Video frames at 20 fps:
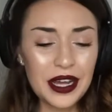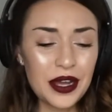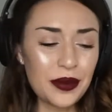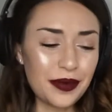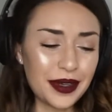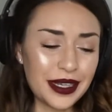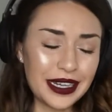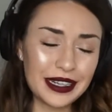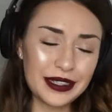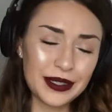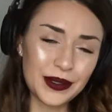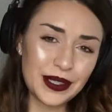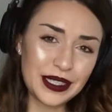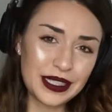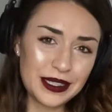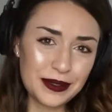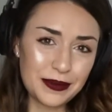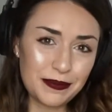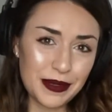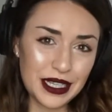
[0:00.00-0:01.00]
We are going
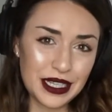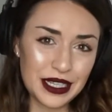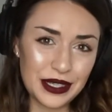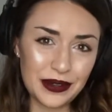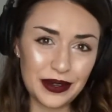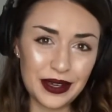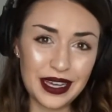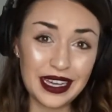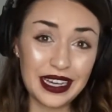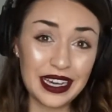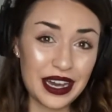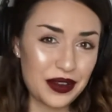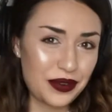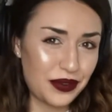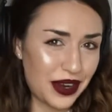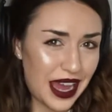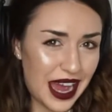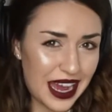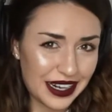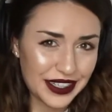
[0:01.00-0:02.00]
to be doing a
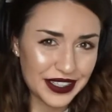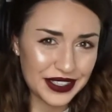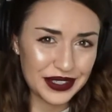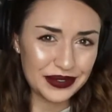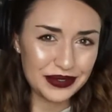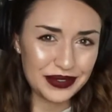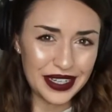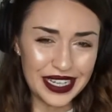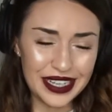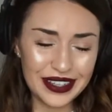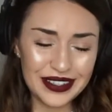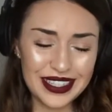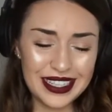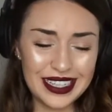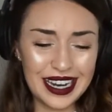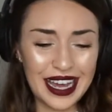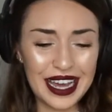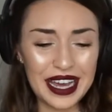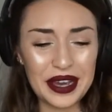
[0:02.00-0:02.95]
reaction video today,